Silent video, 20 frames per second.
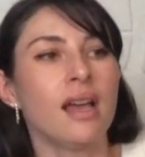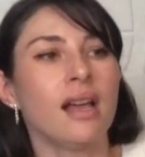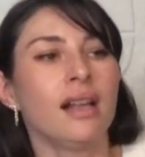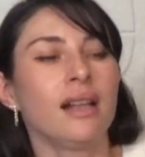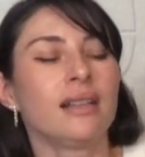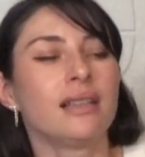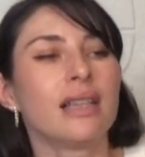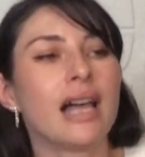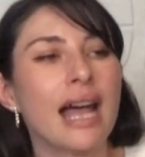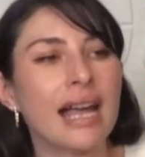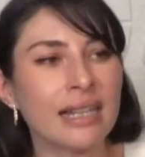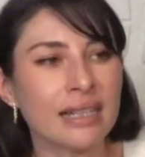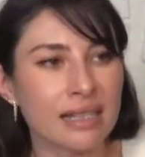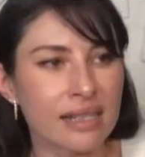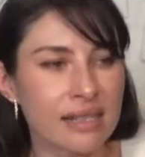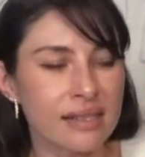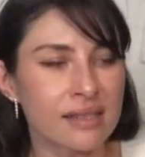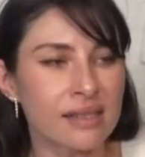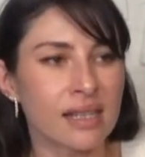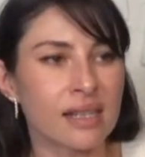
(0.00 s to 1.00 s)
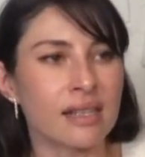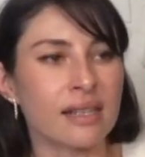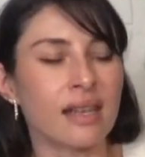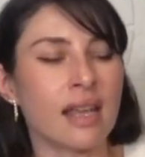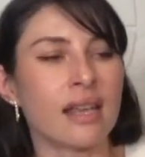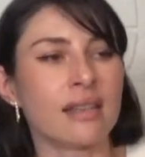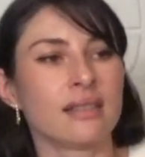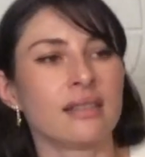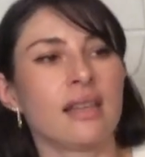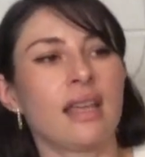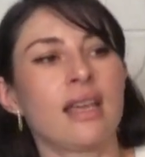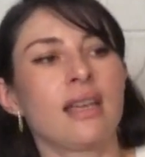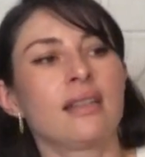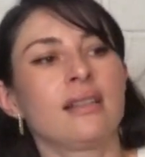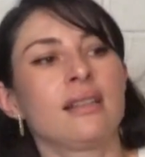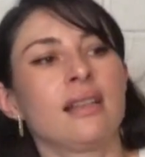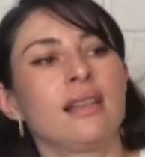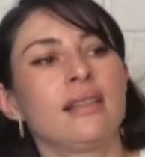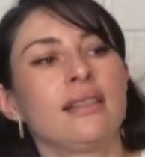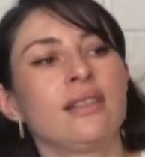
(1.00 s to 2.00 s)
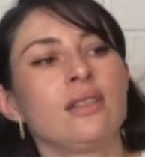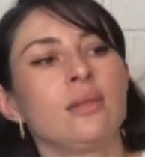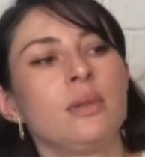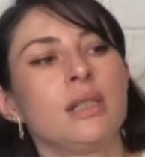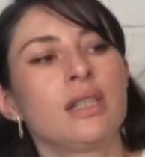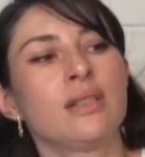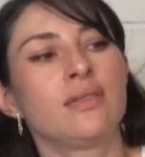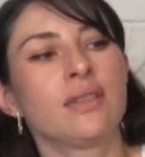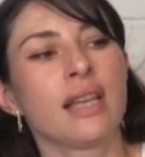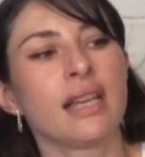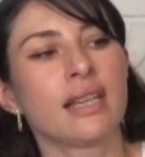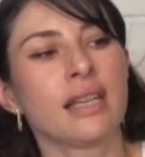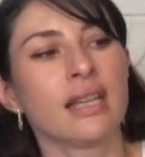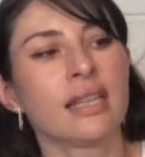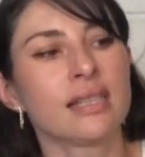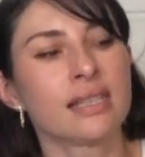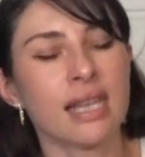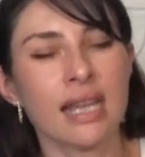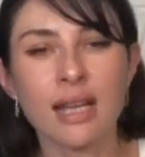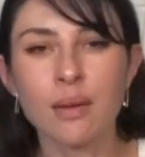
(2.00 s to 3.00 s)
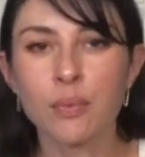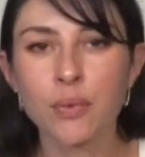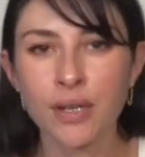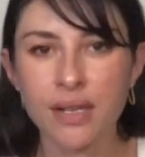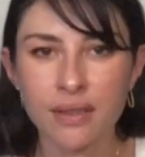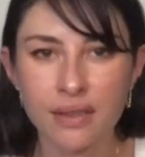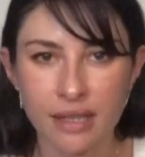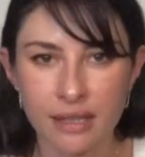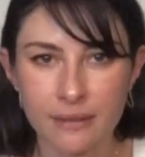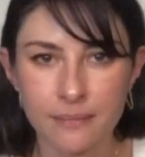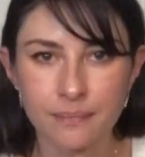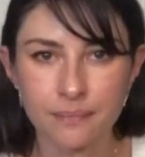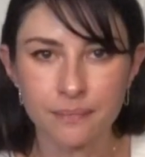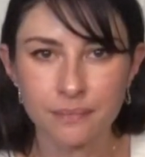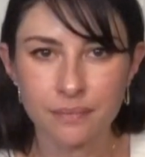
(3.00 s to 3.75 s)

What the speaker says: lightness and a little bit of like, take a breather.